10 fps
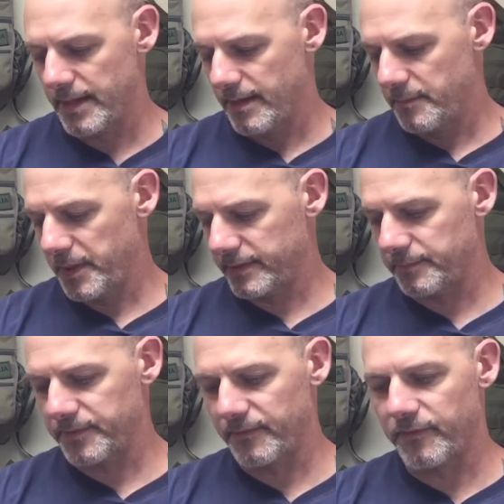picked
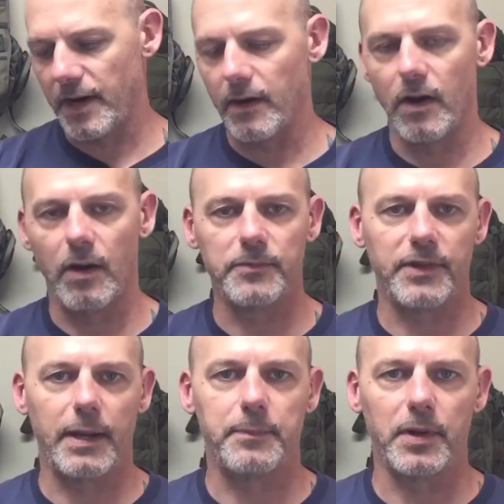up some firearms that
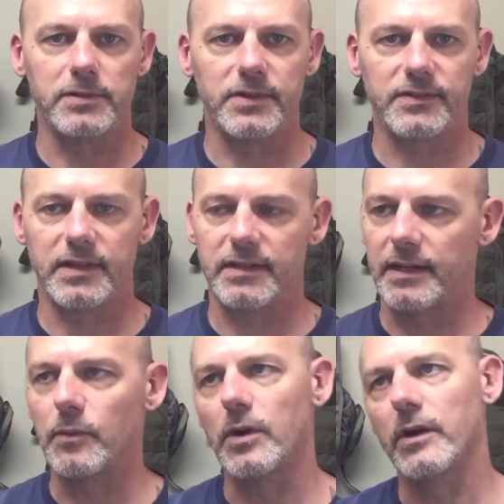I purchased, and
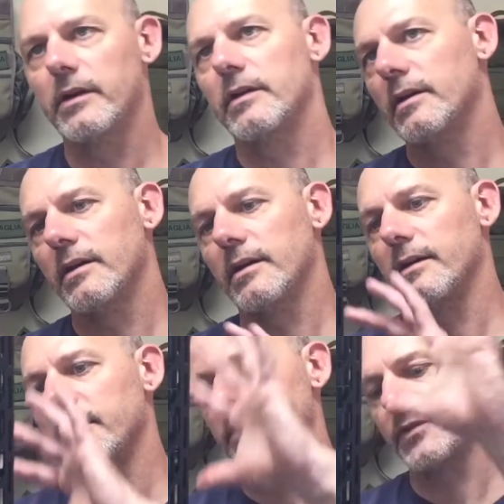they were
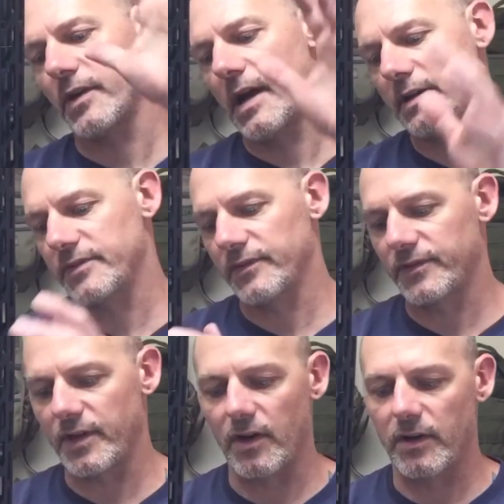scratched and
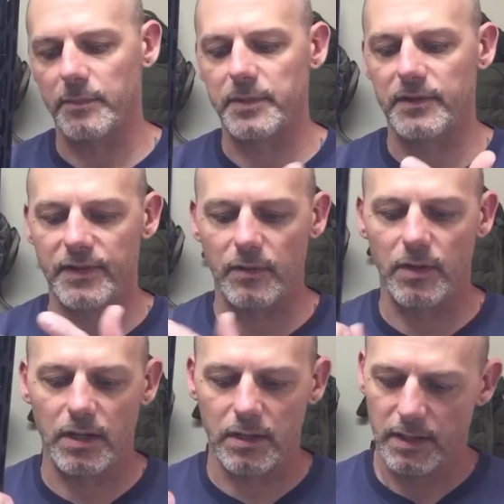scarred up, and you say,
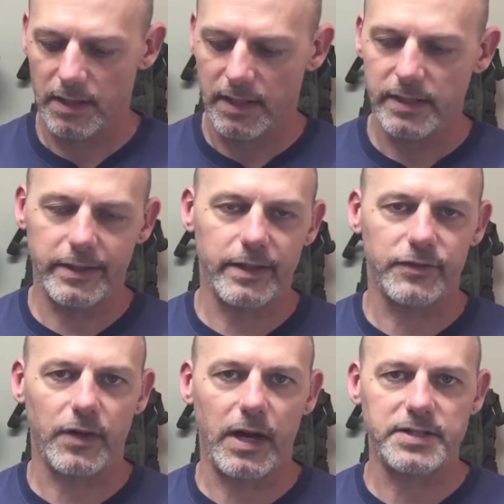well, you're going to
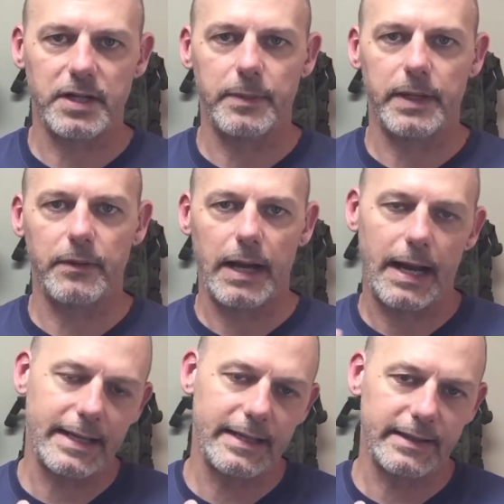scratch it up anyway.
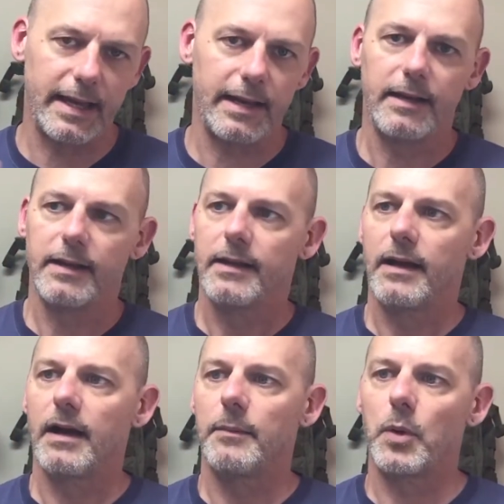I get that,
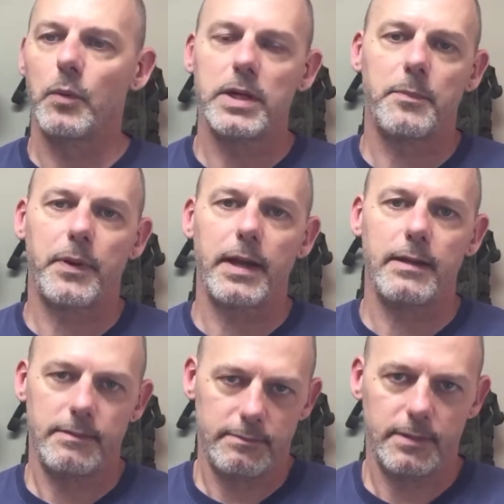but when you
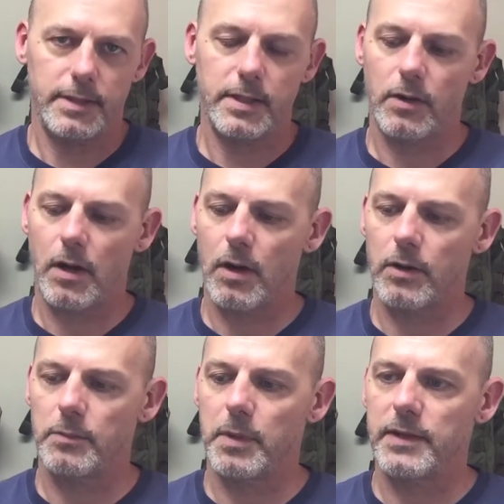pay, you know,
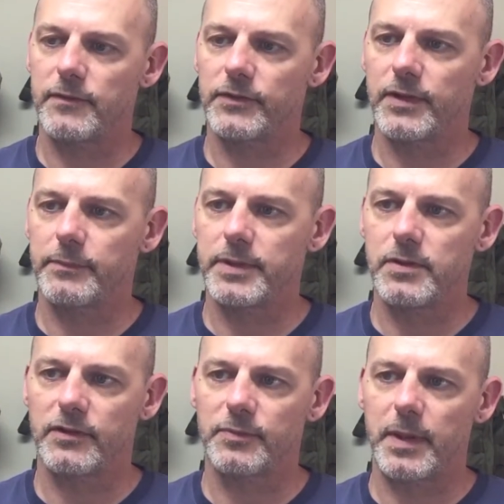hard-earned money for something, you
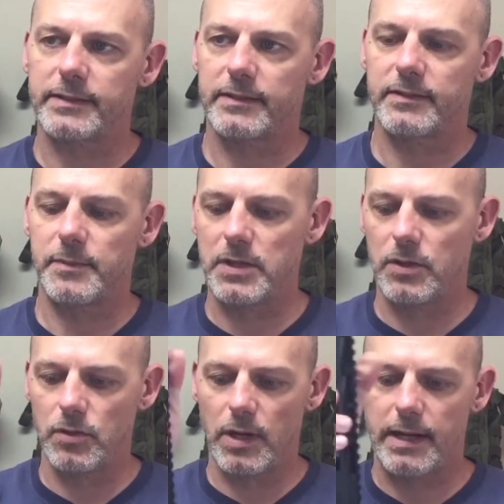expect it to be
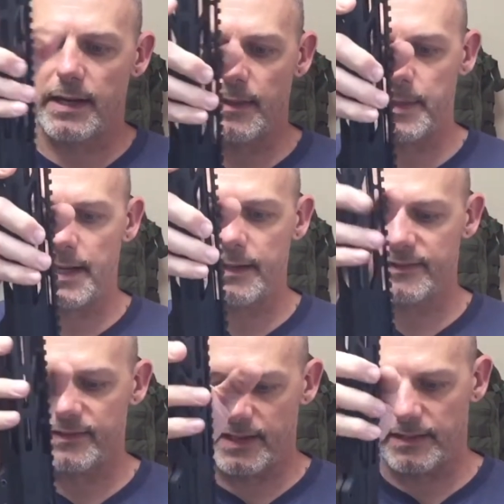new right out of the
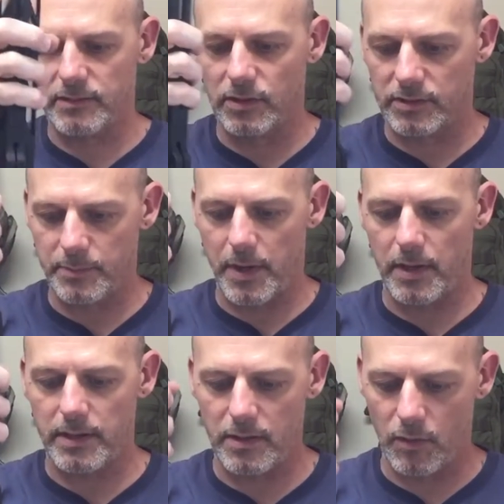box and look the
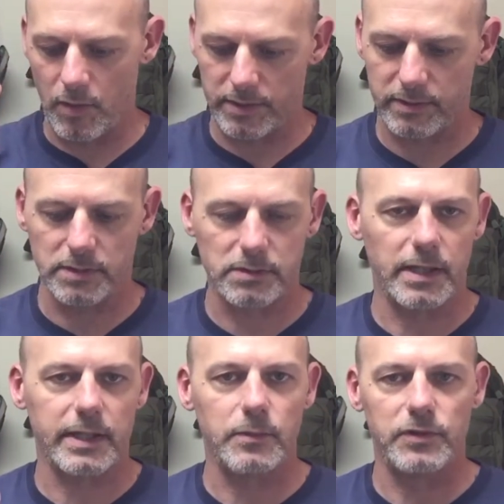part. You don't want it to look
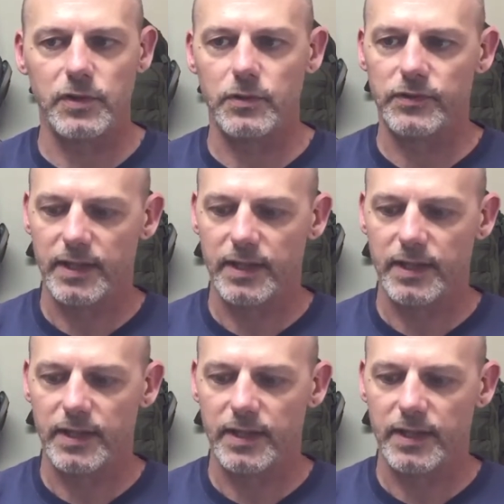like it was used,